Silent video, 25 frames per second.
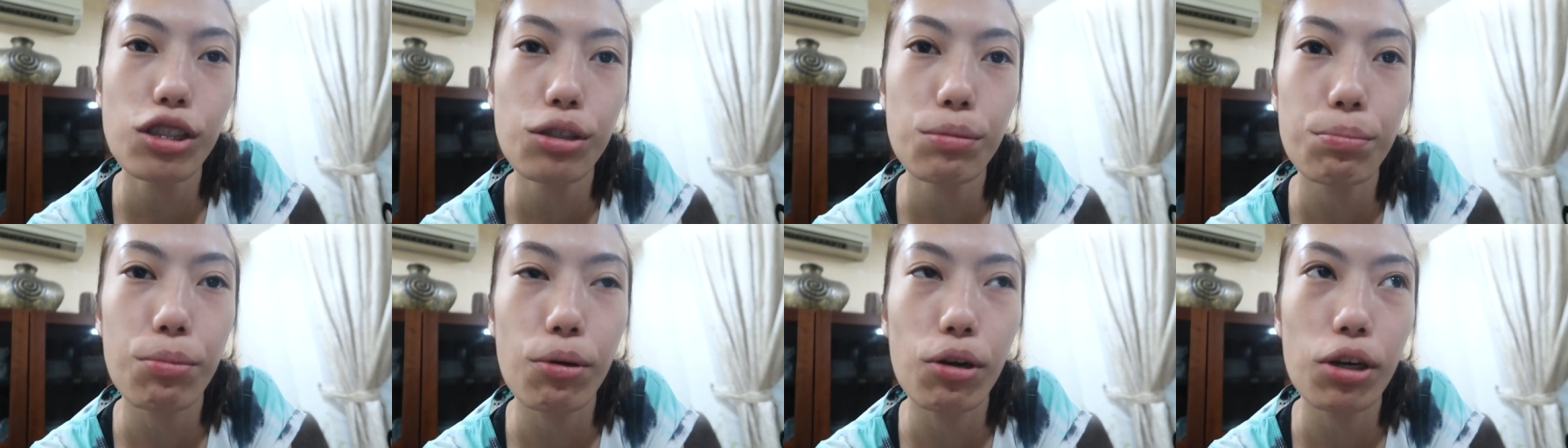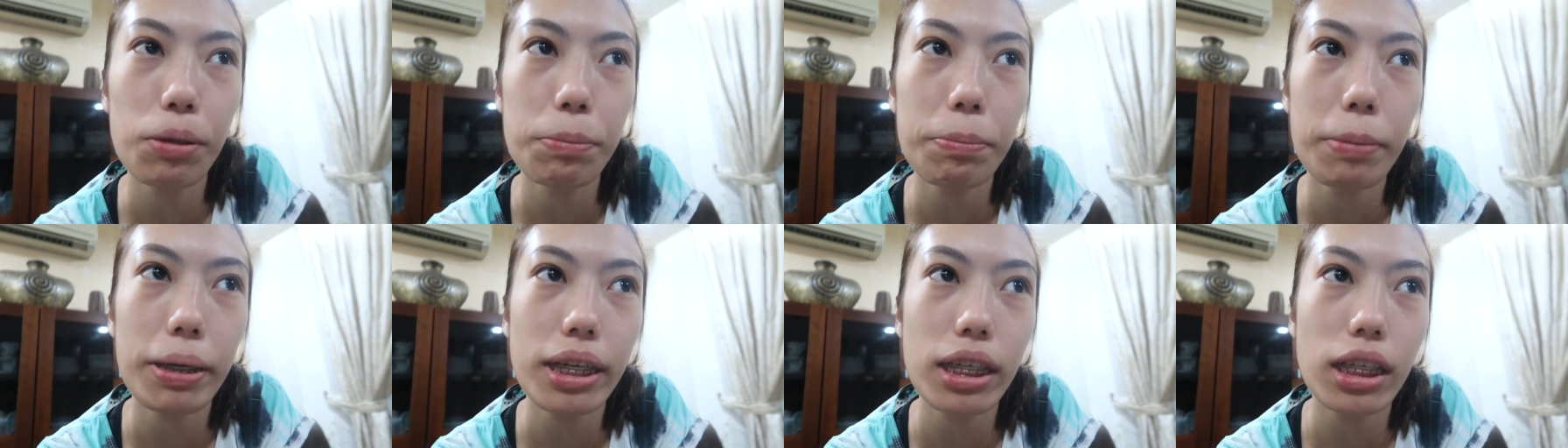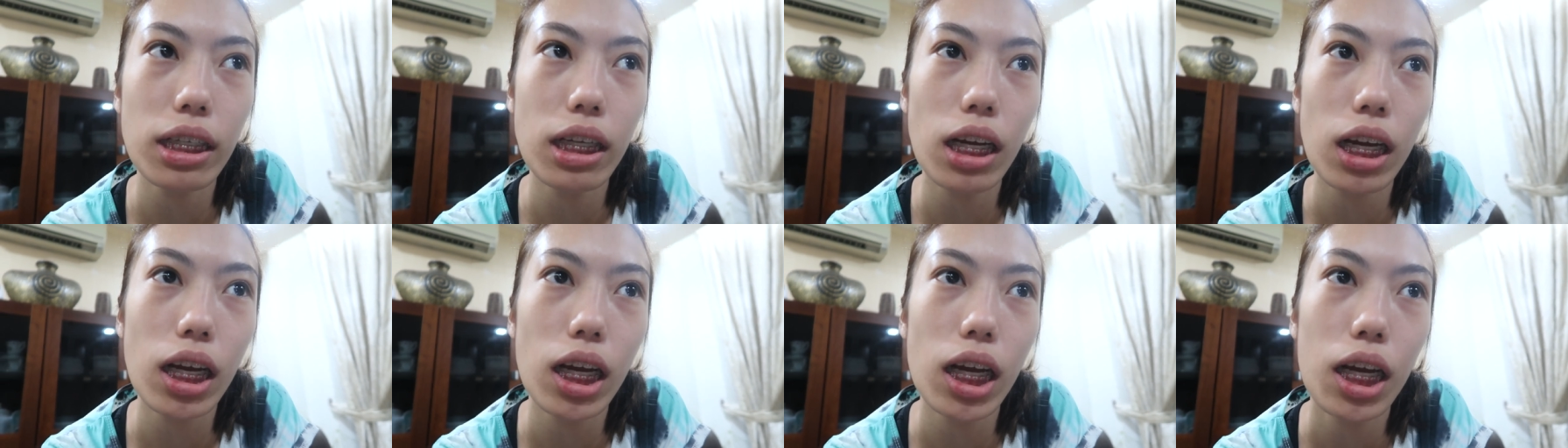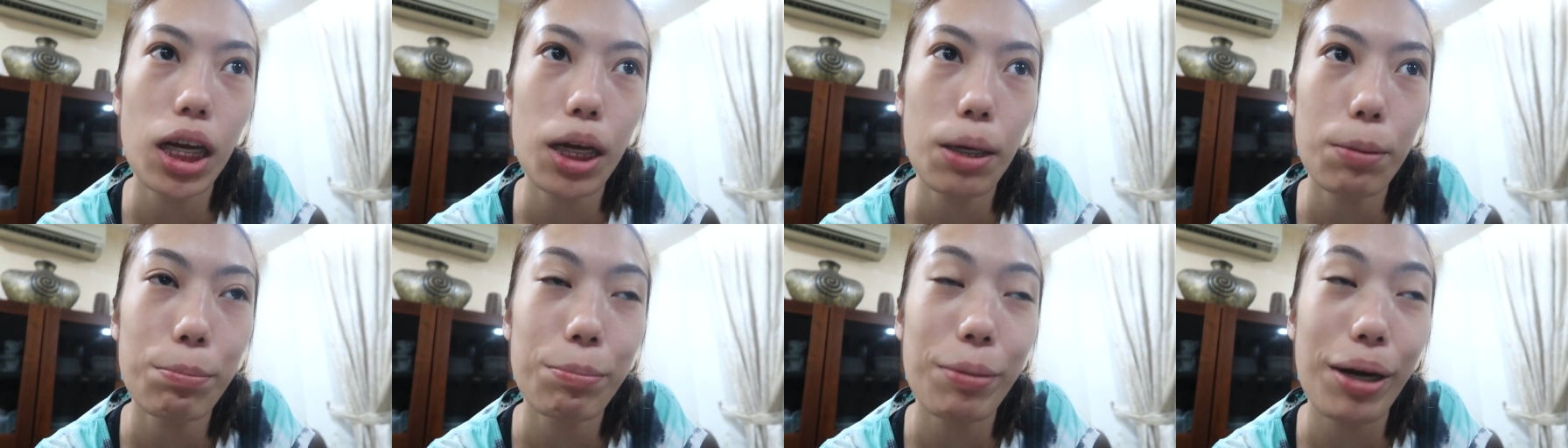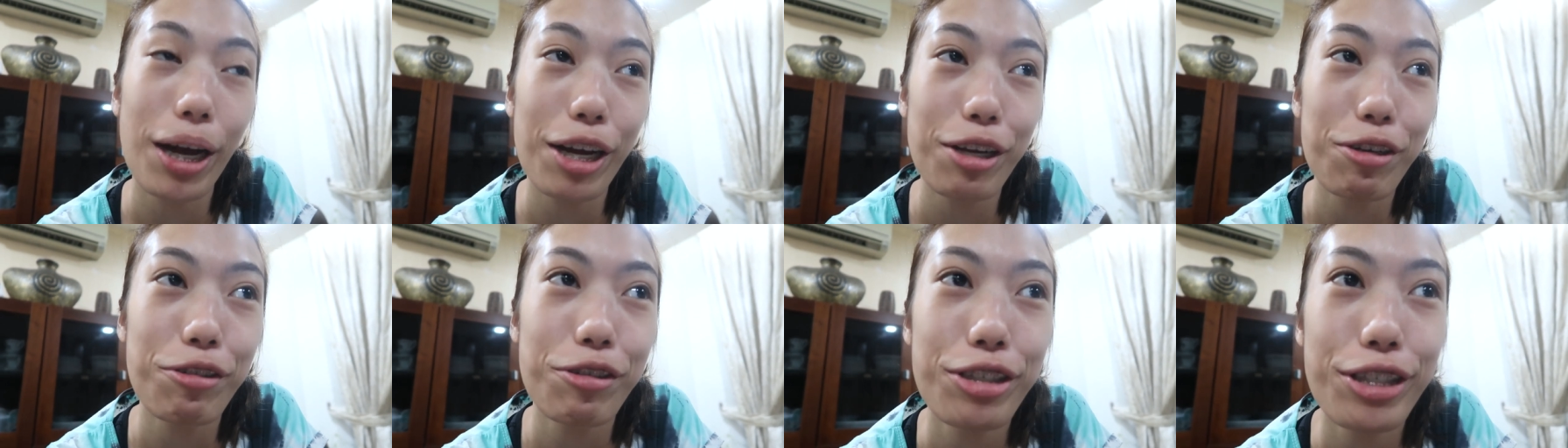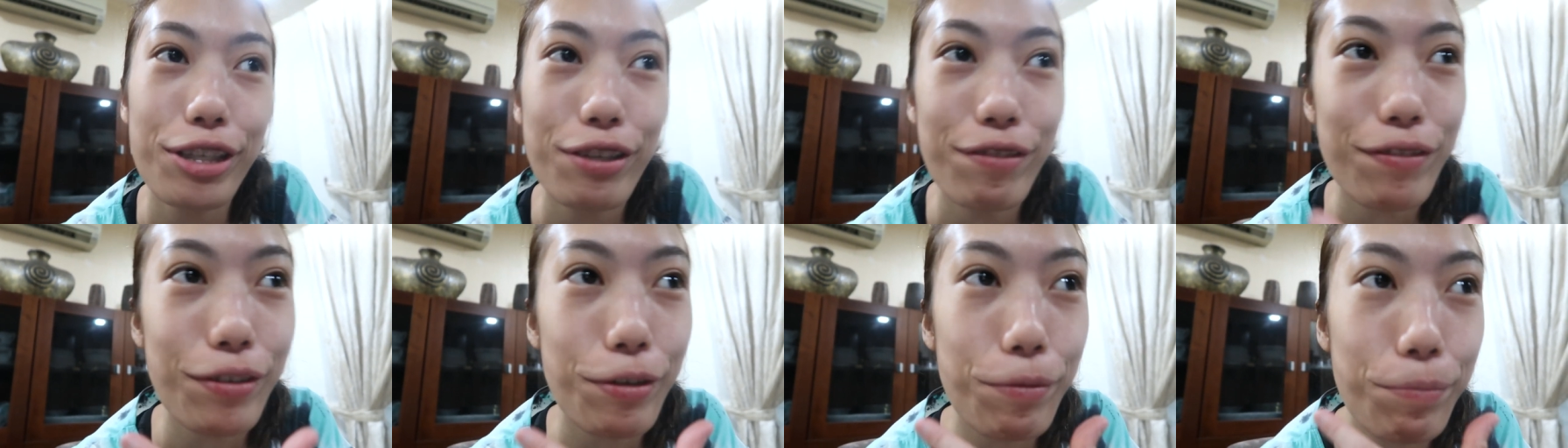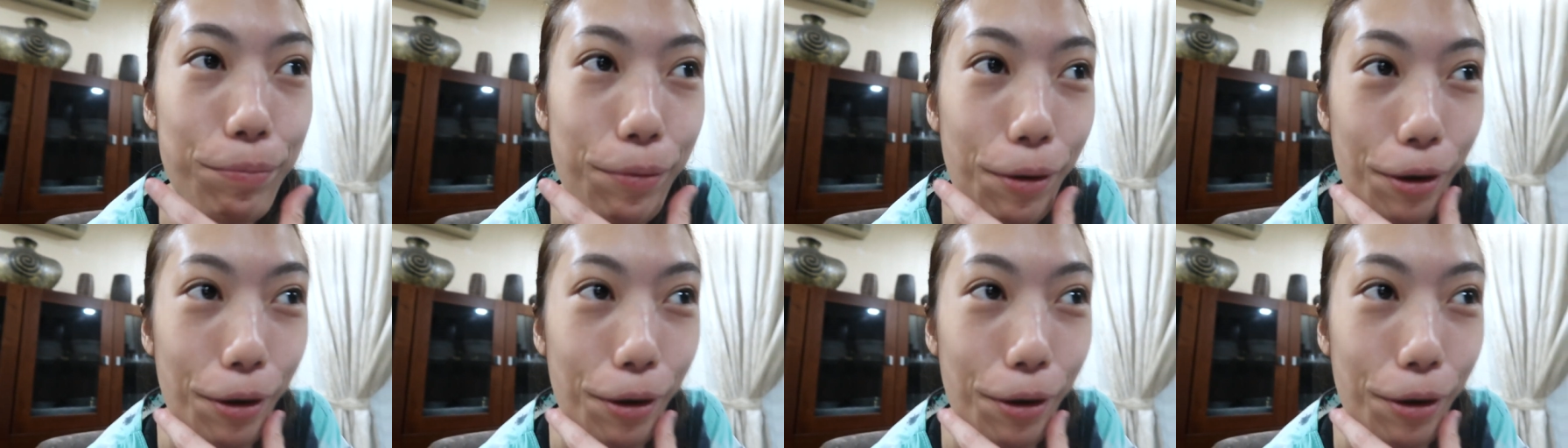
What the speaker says: actually boring Monday. But I reserved a